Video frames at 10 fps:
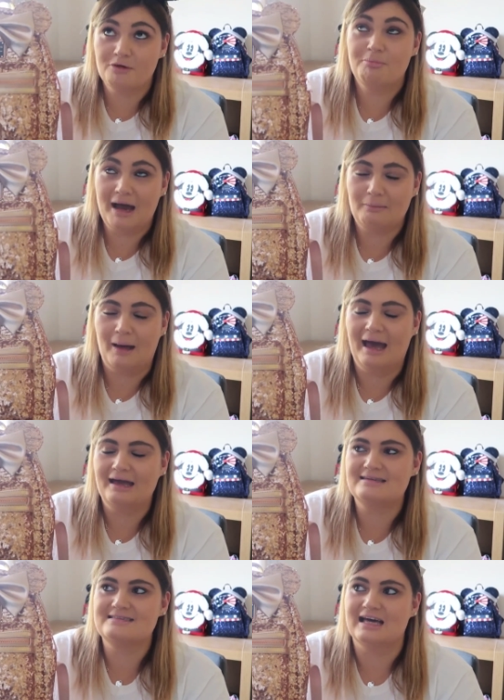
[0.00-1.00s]

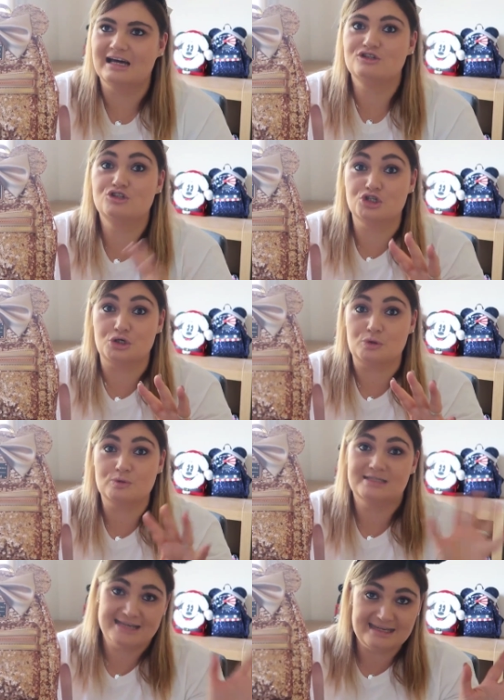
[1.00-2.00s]
backpacks that
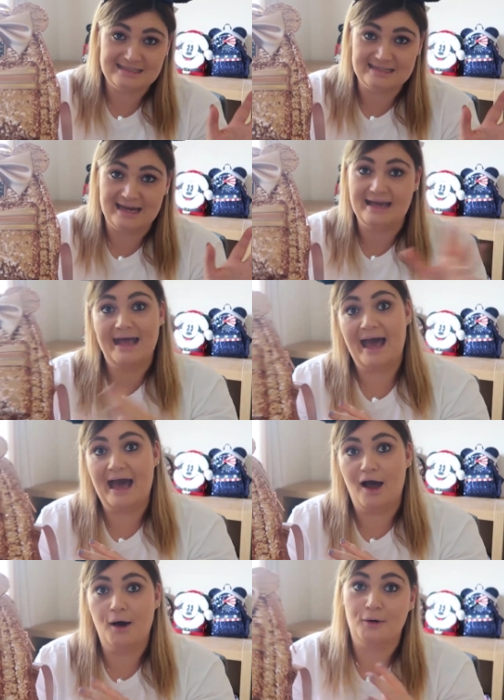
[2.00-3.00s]
suit day to day
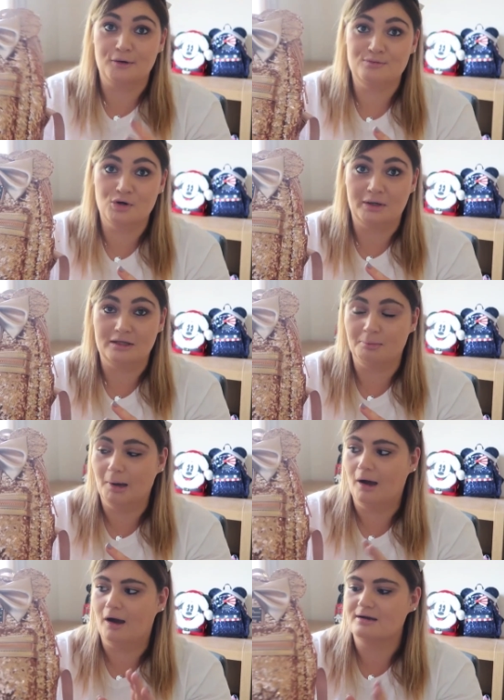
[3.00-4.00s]
at home, not in the
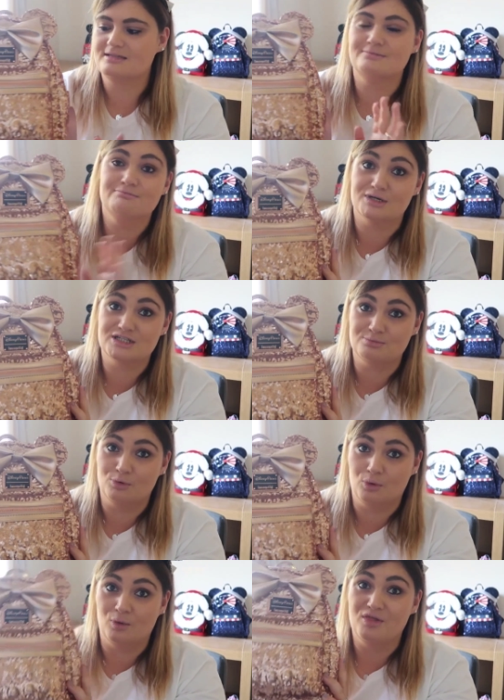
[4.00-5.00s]
parks, much
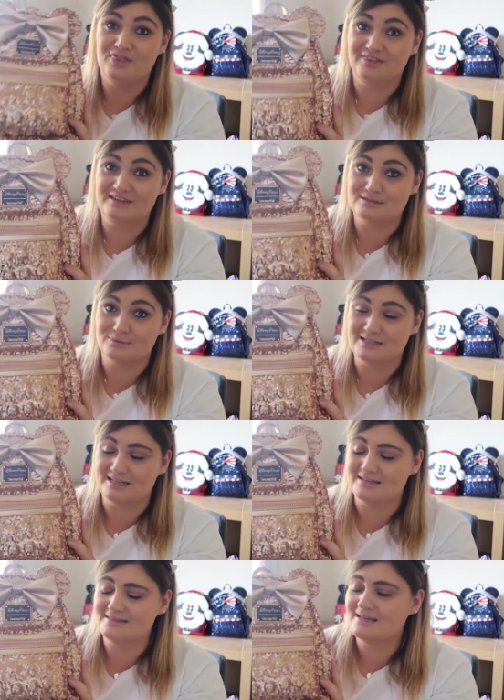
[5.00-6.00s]
more than this one
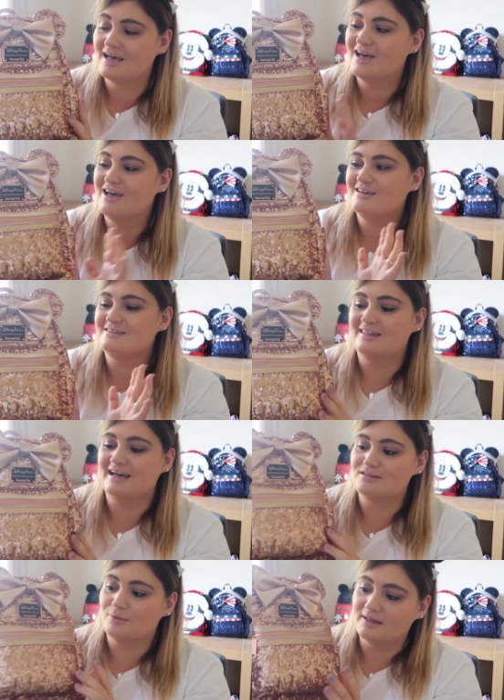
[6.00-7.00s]
does. So
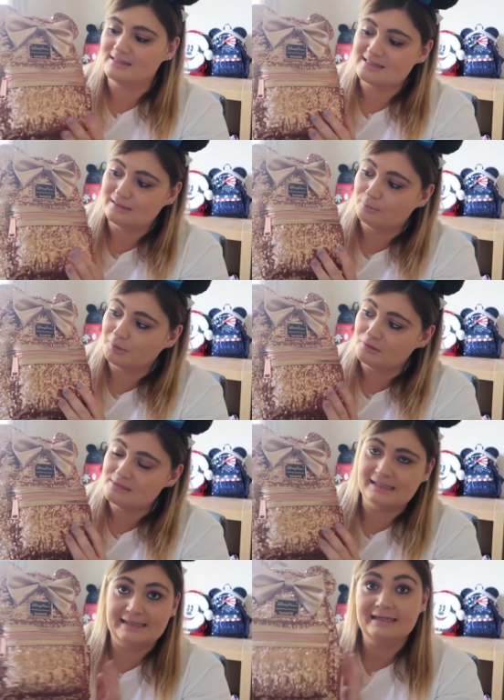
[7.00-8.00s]
that's why this little
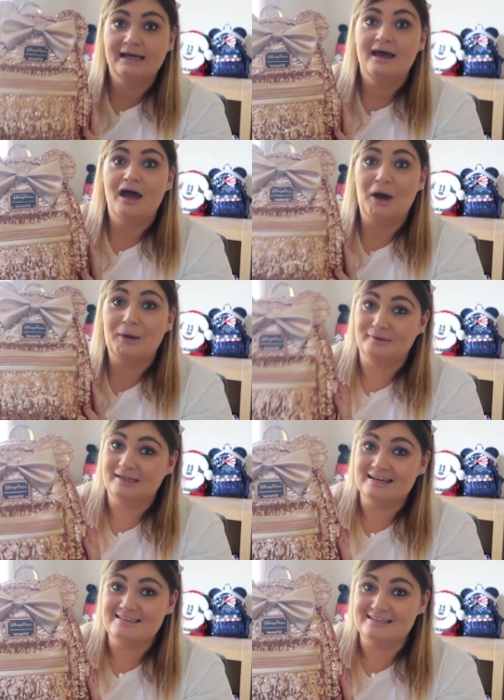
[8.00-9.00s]
beauty
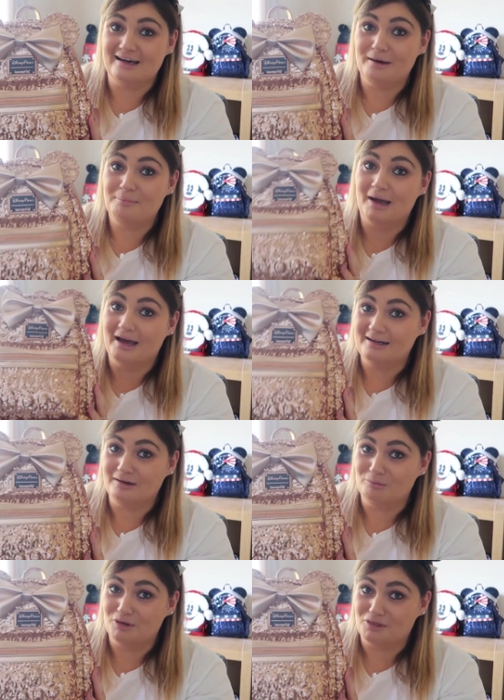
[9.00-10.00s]
only ended up at
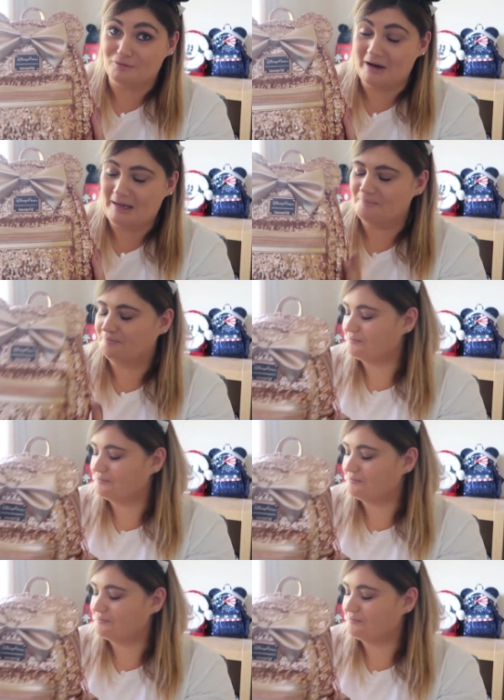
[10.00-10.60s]
number 3.